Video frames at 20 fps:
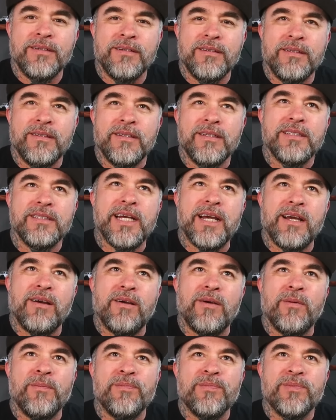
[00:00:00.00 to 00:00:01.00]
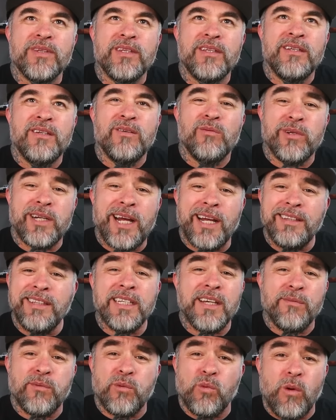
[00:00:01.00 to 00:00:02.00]
Now, when I think
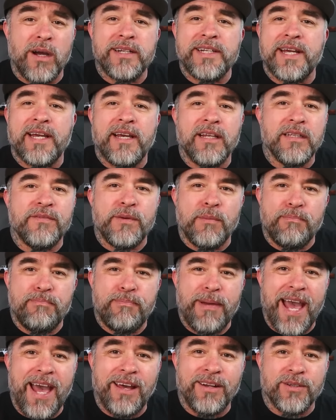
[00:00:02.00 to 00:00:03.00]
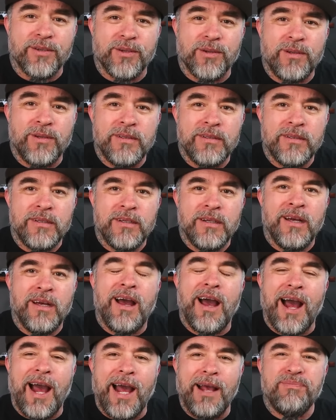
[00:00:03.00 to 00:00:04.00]
of one hell of a battle,
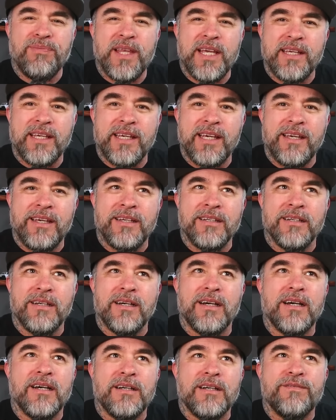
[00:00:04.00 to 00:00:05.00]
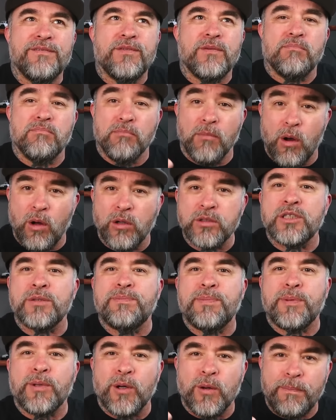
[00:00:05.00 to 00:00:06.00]
I'm thinking of
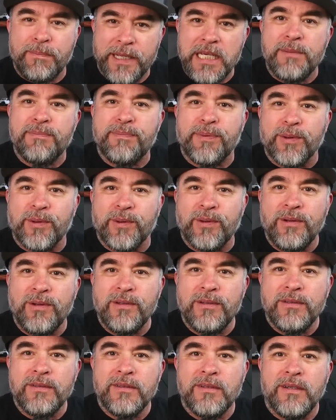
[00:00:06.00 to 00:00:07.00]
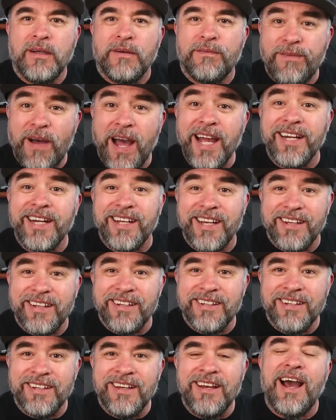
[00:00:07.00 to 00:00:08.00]
multiple people fighting.
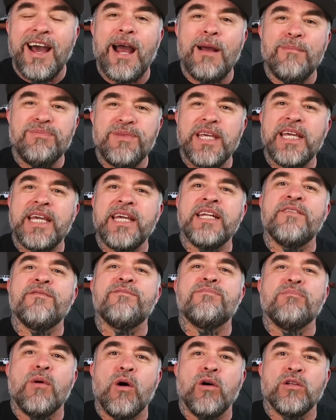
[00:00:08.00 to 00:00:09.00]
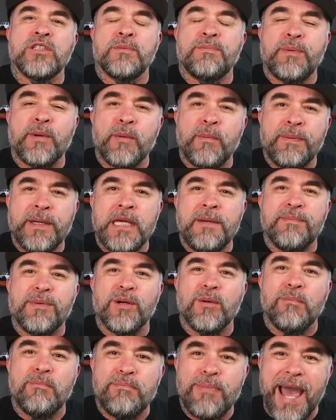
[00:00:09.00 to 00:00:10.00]
I'm thinking of multiple people
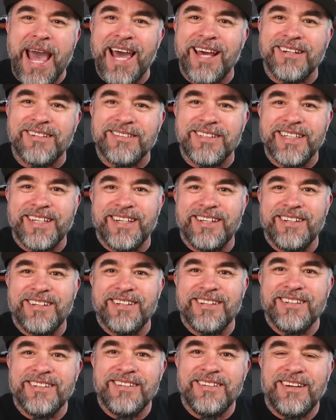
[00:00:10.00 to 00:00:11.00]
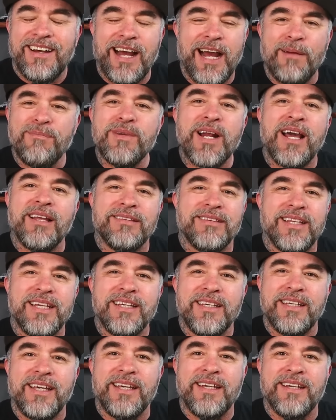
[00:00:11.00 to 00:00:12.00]
battling. I'm not
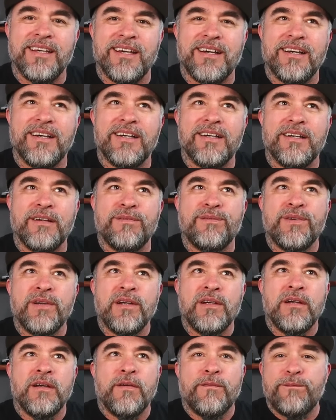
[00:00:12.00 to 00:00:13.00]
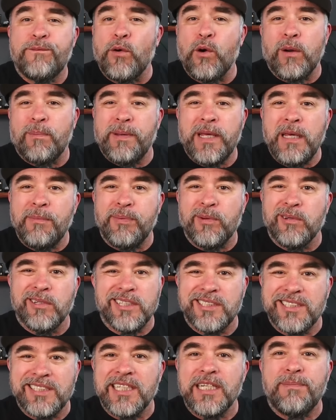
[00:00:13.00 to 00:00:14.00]
thinking of 4 people
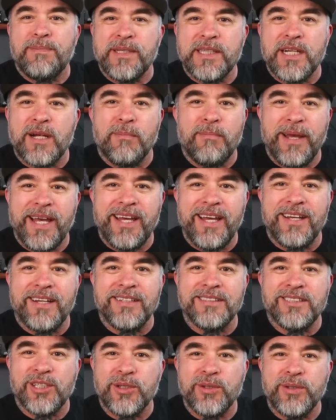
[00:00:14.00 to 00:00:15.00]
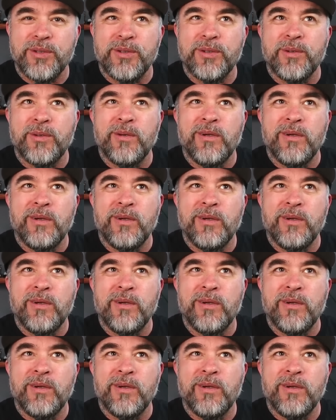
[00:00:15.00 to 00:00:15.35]
asleep in their beds who